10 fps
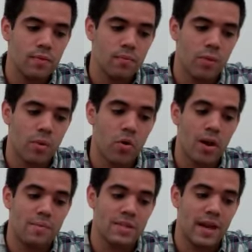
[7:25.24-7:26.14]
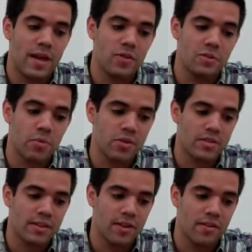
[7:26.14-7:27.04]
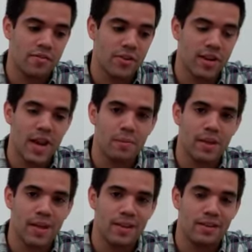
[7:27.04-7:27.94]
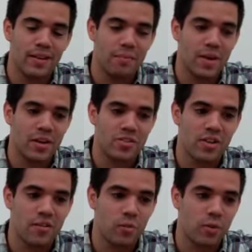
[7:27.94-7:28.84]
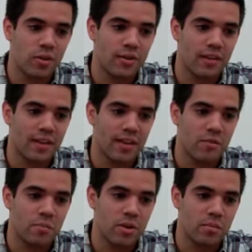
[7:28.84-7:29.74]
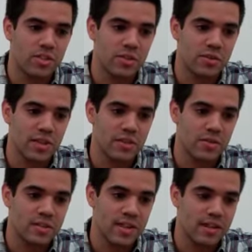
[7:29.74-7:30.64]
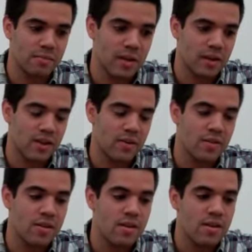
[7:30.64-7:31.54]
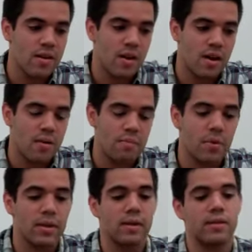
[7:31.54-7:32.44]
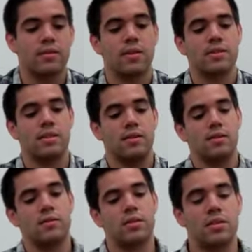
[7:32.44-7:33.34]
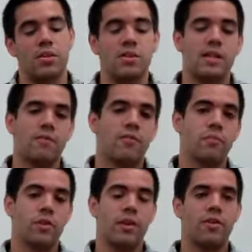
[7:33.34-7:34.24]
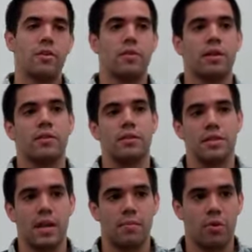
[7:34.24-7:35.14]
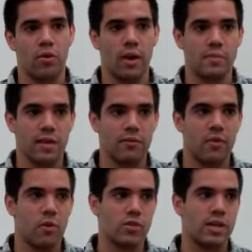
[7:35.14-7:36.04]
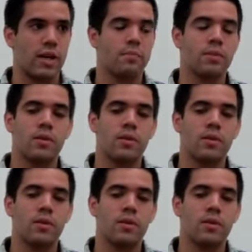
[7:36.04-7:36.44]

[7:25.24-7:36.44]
the programs that I use personally aren't very complicated, like Microsoft Word. I think everyone pretty much knows how to use that by now. Um, but it doesn't doesn't hurt to have familiarity with like the design programs like Photoshop,